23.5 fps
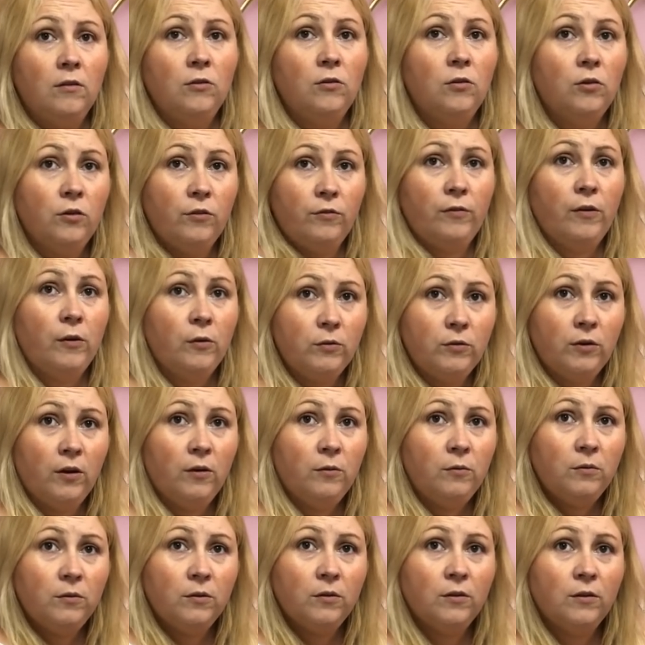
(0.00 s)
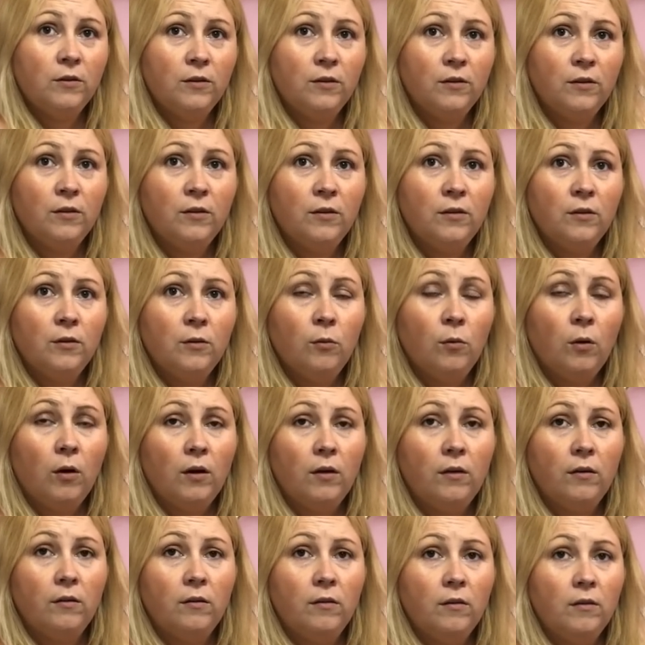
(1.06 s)
Done a photo.
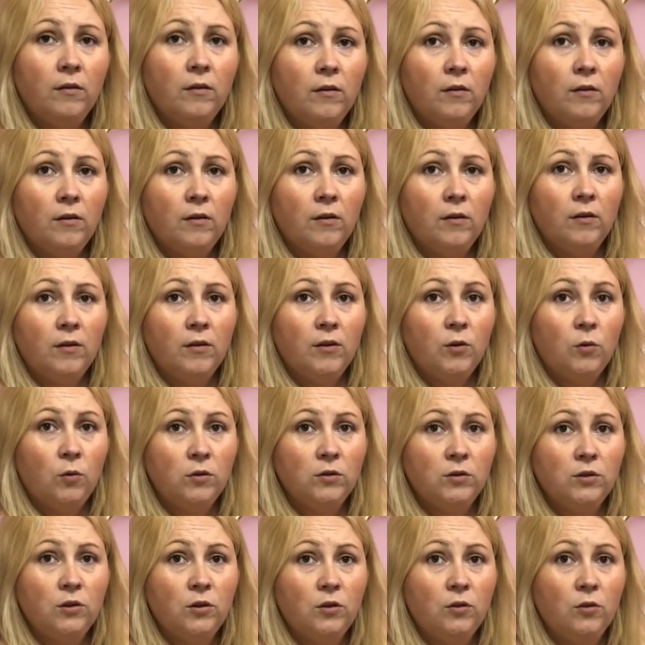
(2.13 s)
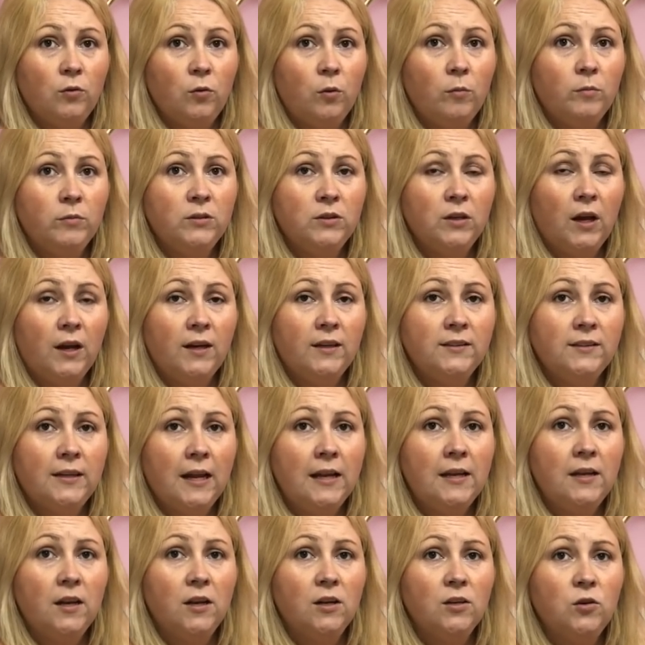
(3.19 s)
What? You want me to
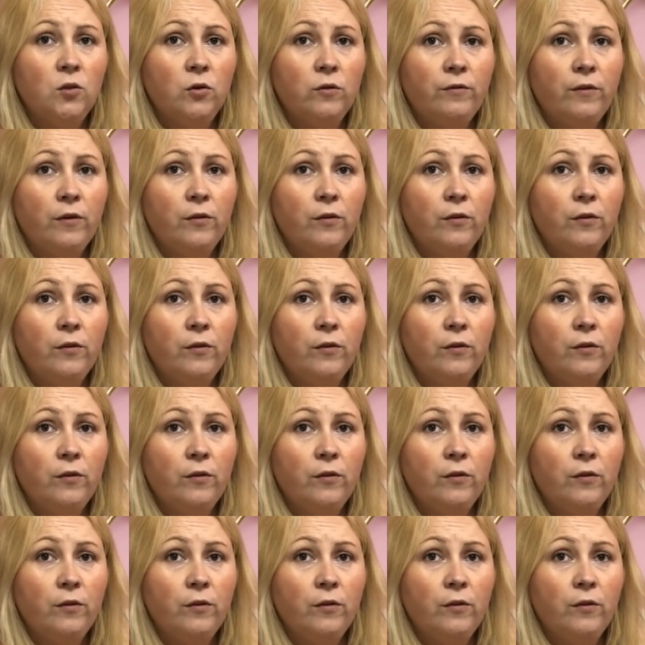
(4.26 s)
extend it and do a